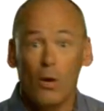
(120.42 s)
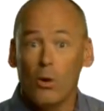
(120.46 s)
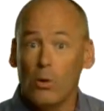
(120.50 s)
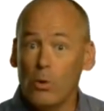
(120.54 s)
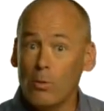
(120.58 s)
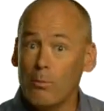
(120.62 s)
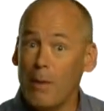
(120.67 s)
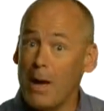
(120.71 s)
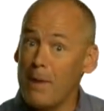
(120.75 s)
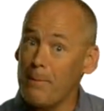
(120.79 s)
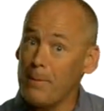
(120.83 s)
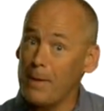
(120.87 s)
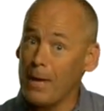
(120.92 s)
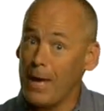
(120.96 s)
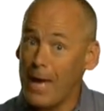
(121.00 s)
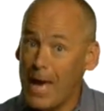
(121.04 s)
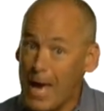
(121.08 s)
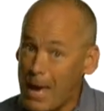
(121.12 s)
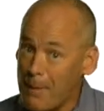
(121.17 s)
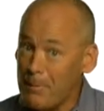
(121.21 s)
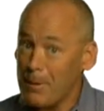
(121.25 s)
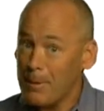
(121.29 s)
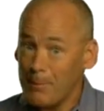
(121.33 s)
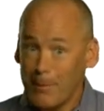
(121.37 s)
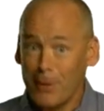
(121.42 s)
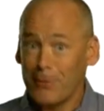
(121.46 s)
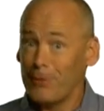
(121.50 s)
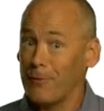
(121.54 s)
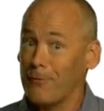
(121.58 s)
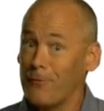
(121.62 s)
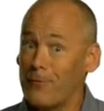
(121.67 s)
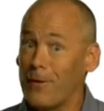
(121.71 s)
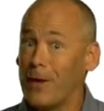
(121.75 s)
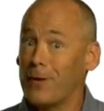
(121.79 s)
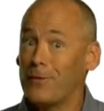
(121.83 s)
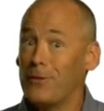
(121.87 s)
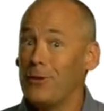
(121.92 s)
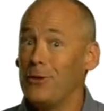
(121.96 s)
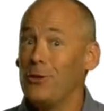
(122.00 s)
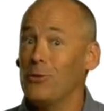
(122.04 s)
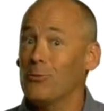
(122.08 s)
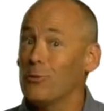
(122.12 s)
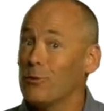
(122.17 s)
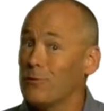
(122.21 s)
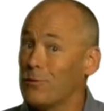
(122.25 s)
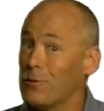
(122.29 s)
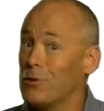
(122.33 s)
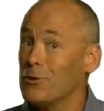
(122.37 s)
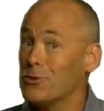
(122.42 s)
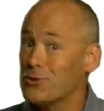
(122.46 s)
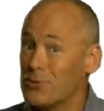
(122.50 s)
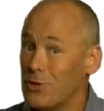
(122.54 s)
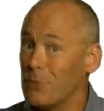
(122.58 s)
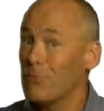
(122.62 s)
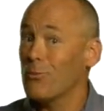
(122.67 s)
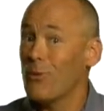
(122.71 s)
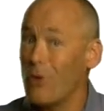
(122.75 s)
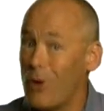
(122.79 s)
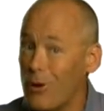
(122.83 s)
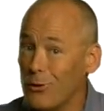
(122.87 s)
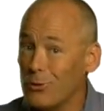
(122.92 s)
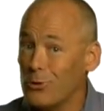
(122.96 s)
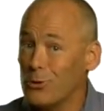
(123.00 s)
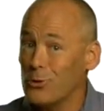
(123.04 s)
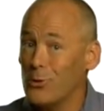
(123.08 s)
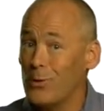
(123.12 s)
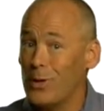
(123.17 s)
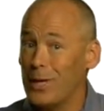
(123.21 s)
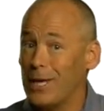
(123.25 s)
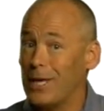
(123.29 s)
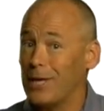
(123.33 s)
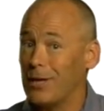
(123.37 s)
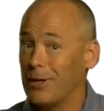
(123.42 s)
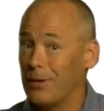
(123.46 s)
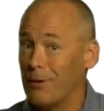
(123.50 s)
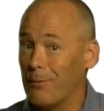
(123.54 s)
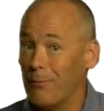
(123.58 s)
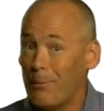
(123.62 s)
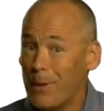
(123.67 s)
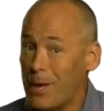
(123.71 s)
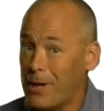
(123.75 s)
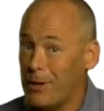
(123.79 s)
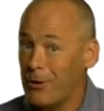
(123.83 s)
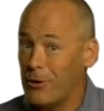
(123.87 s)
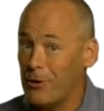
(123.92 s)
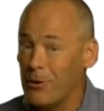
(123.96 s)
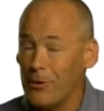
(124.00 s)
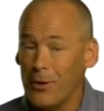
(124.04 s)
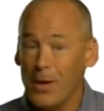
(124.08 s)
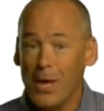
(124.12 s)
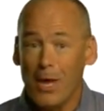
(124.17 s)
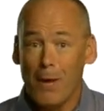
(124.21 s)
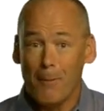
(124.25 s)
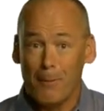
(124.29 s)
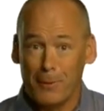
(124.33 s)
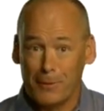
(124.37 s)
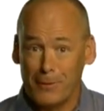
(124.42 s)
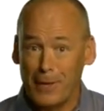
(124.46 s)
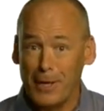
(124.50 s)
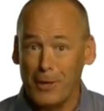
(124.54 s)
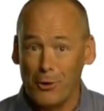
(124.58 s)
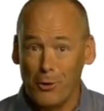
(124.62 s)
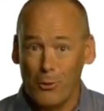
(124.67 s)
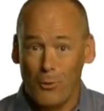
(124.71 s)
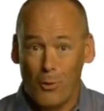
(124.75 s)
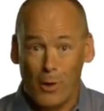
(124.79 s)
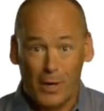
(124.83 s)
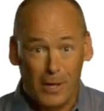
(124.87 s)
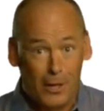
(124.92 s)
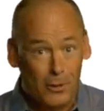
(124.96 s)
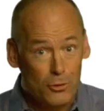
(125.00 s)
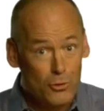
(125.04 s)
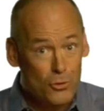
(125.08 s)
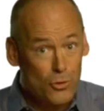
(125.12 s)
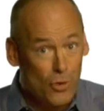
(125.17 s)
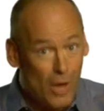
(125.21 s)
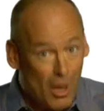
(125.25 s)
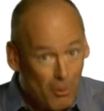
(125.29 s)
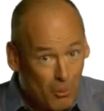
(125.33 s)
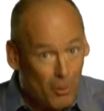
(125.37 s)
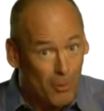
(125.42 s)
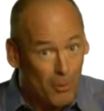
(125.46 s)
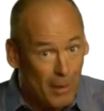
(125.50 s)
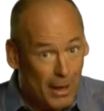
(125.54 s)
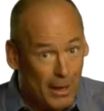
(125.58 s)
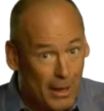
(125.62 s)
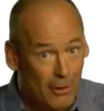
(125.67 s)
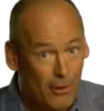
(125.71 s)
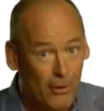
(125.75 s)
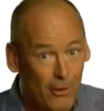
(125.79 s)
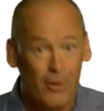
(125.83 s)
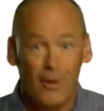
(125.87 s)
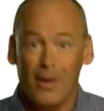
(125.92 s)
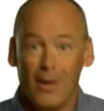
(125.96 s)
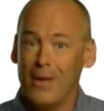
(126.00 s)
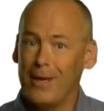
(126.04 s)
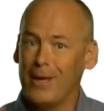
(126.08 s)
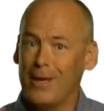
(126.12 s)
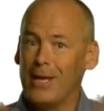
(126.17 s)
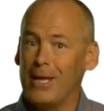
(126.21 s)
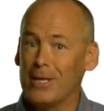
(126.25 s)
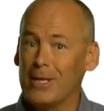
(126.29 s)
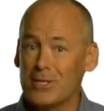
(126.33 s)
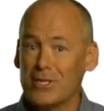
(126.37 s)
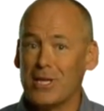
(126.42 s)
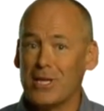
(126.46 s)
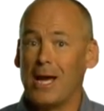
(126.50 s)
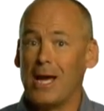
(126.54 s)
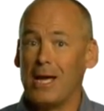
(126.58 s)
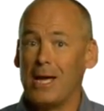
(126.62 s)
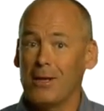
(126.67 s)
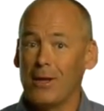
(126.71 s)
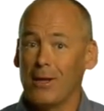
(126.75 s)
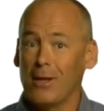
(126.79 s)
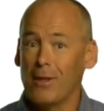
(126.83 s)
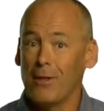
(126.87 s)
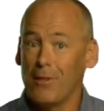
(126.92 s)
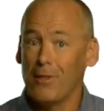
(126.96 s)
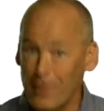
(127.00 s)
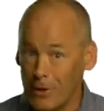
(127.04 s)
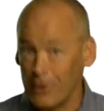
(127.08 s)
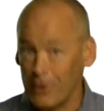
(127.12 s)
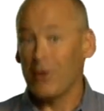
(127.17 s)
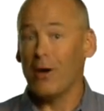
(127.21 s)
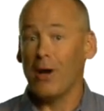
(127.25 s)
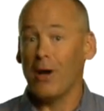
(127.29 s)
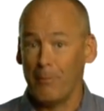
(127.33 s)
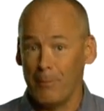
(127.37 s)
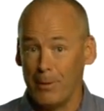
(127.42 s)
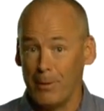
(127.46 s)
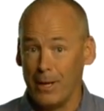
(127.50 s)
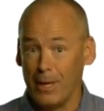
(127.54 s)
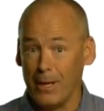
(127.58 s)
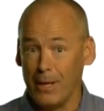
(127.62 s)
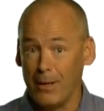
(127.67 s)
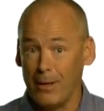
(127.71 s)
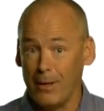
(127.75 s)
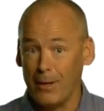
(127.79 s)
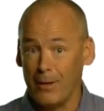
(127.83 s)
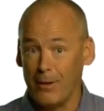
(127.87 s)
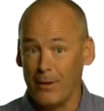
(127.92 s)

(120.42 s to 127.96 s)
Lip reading: who might be happy about the fact that you revealed some wrongdoing in a competitor, but they don't want a troublemaker inside their company.